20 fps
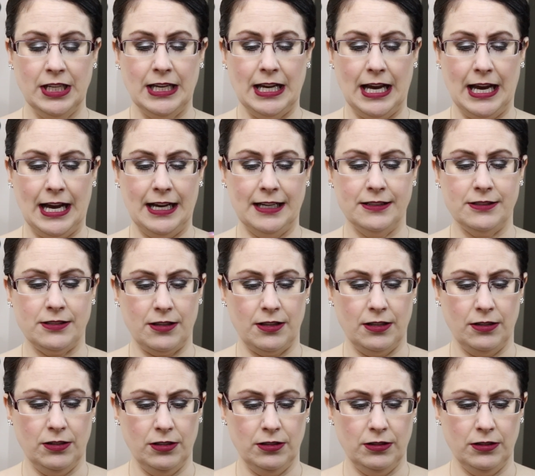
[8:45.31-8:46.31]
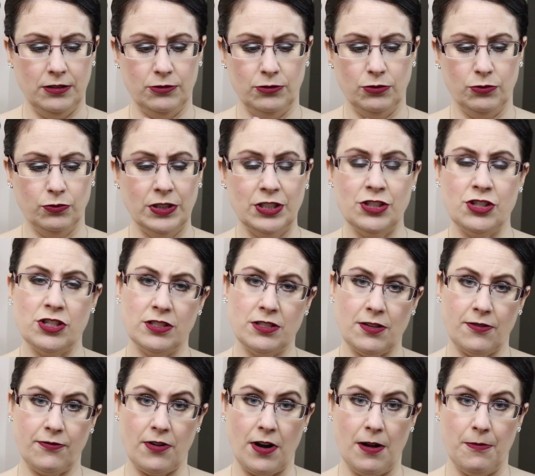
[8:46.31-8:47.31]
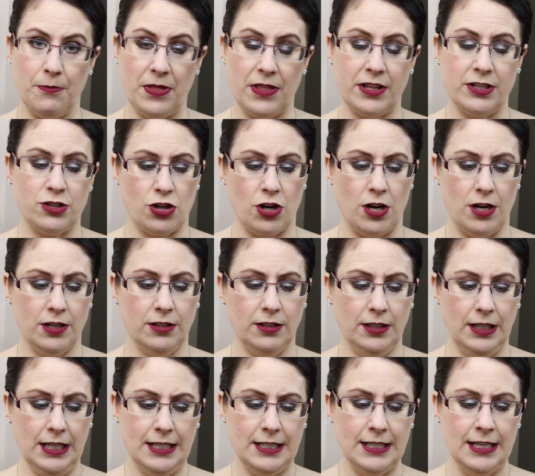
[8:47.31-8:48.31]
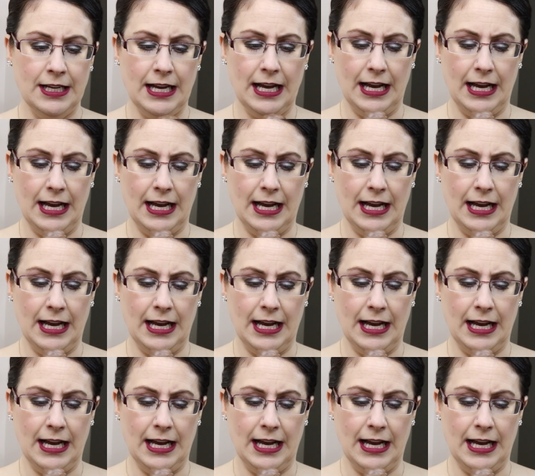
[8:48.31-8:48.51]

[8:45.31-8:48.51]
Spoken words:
Has the little ridges from the chocolate,